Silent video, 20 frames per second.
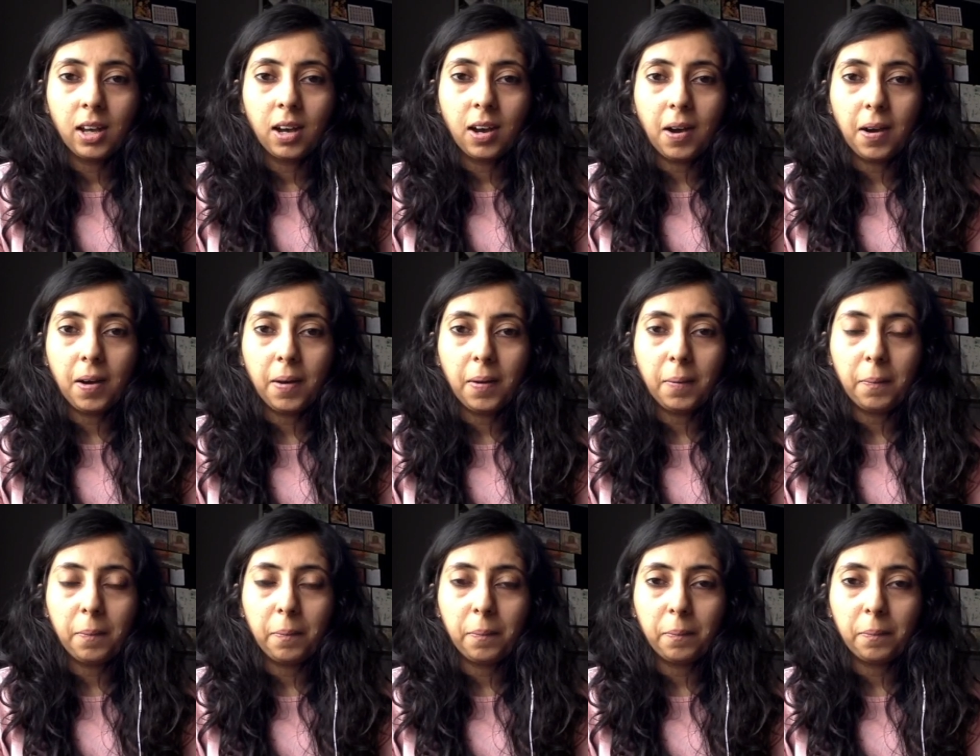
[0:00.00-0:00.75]

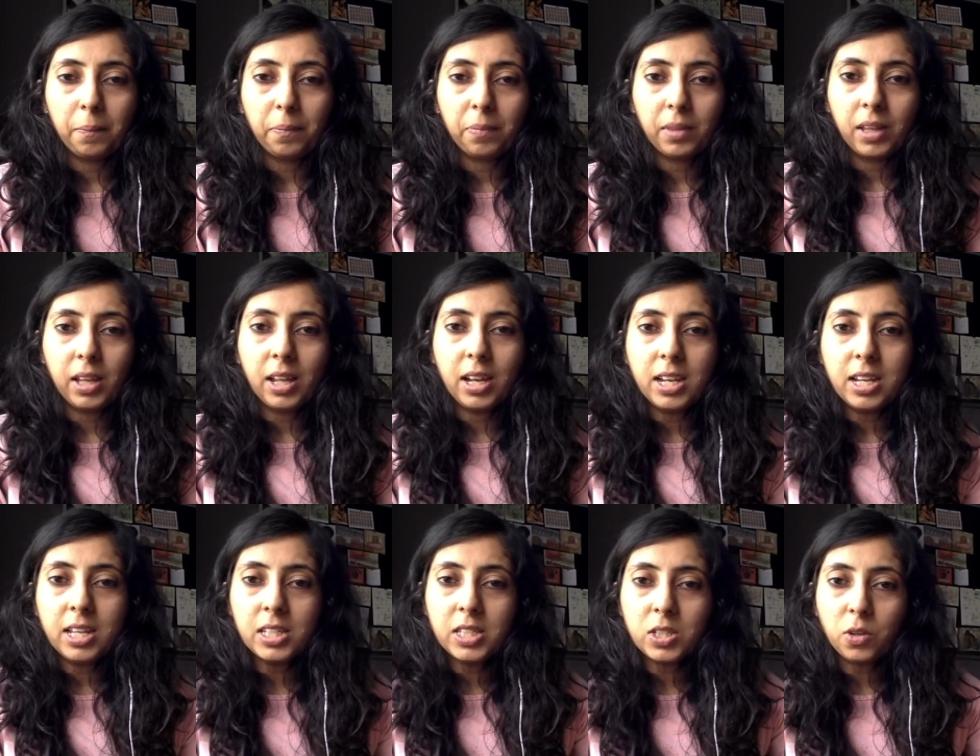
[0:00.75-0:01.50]
uh,
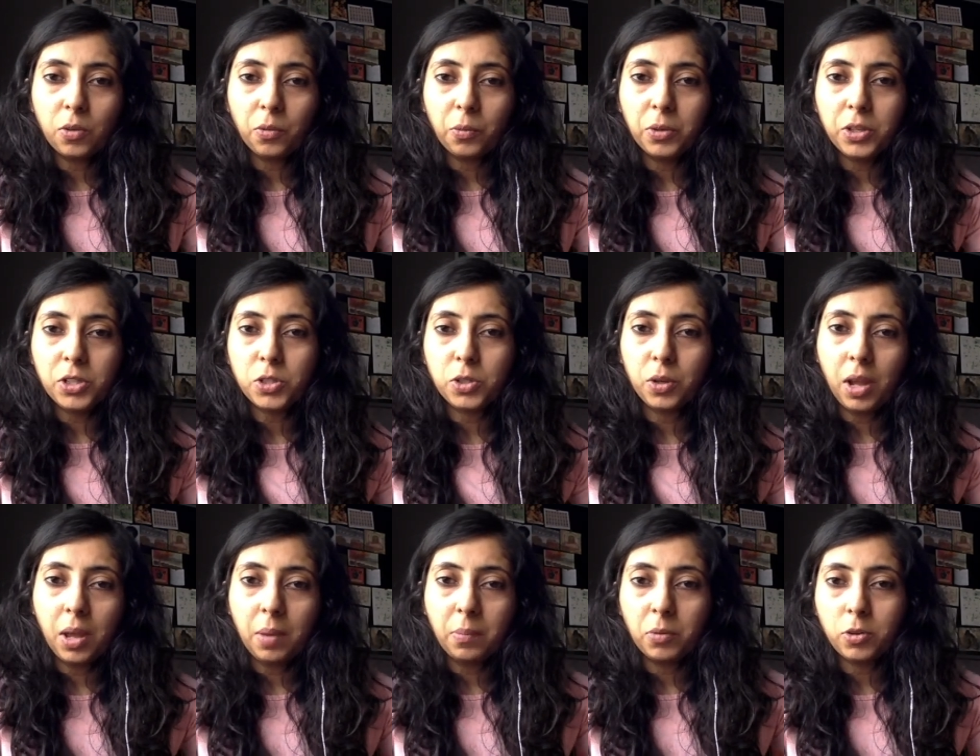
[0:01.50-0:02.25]
list of
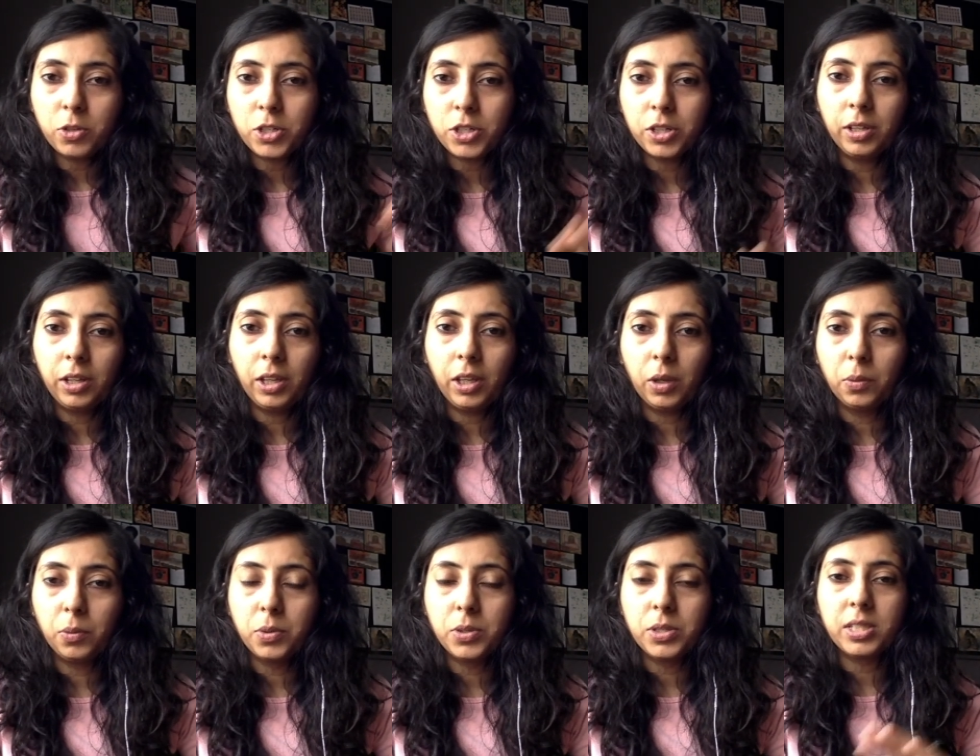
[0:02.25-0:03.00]
visual emotional
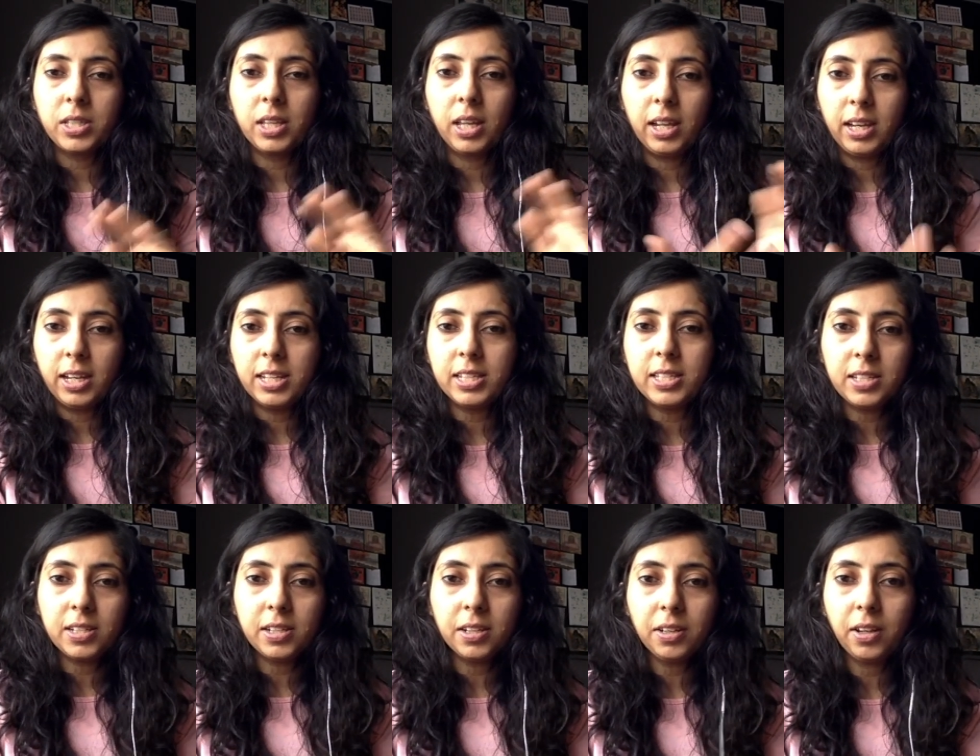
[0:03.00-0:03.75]
cues
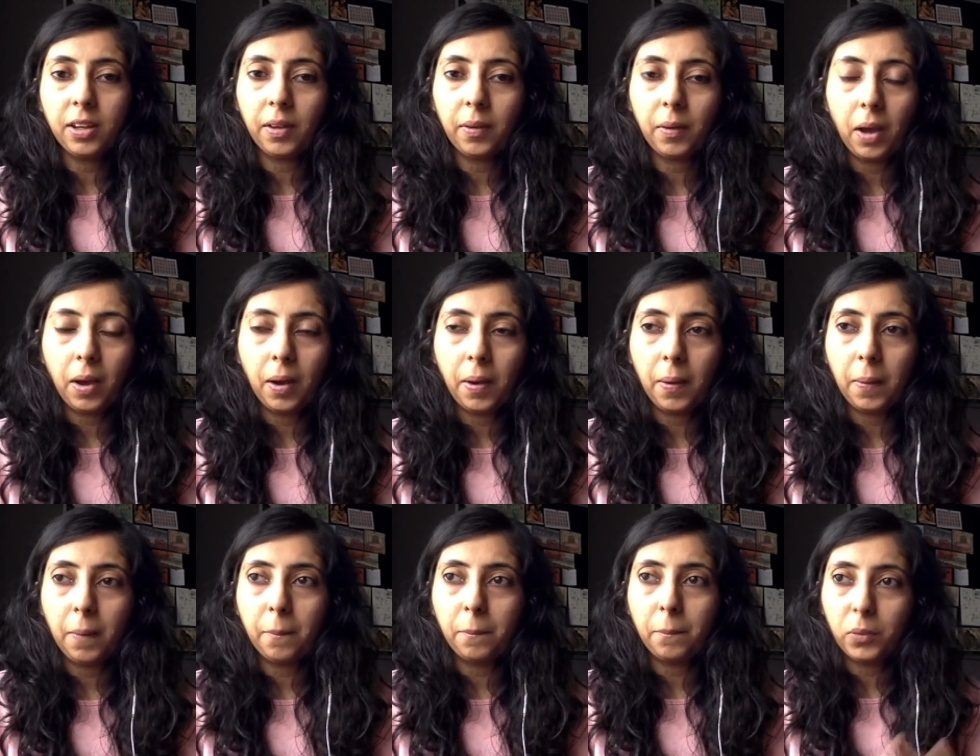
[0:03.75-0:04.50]
listed,
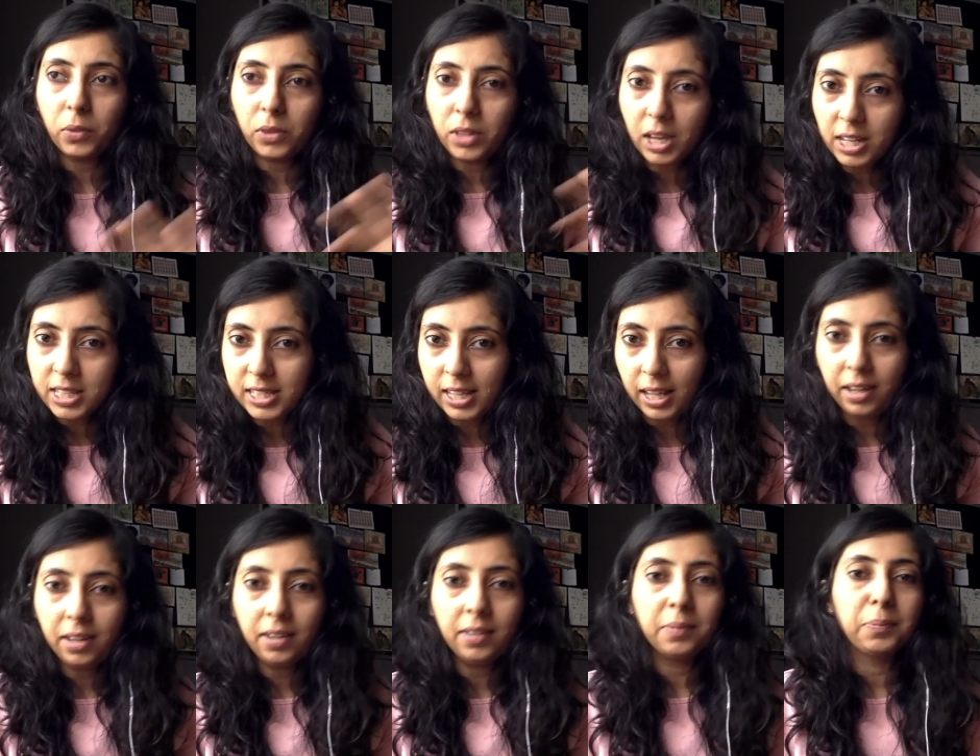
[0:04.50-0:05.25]
uh, put that
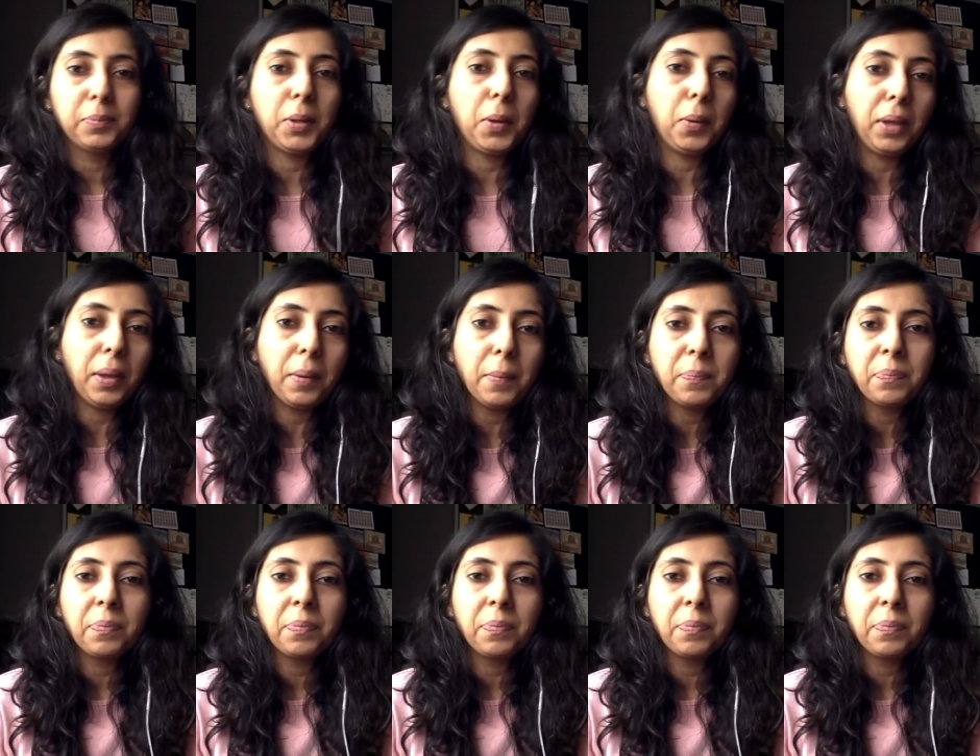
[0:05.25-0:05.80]
aside, okay?